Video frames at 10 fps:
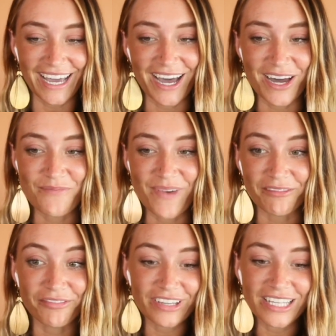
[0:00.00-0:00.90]

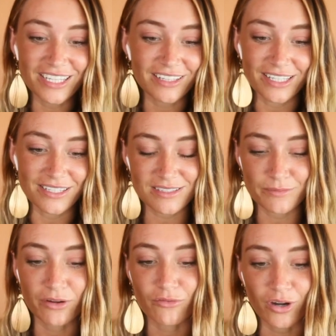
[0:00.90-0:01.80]
and feeling like there's
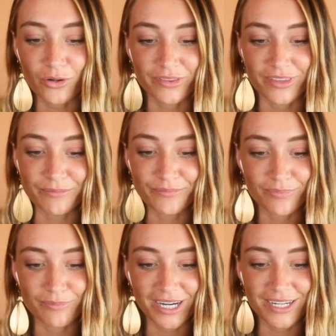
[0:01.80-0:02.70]
something wrong with them
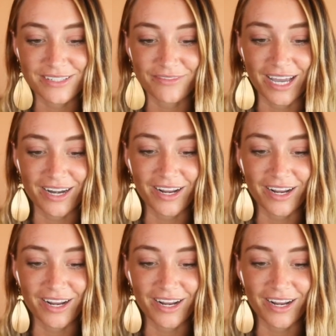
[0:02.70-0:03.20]
because of that.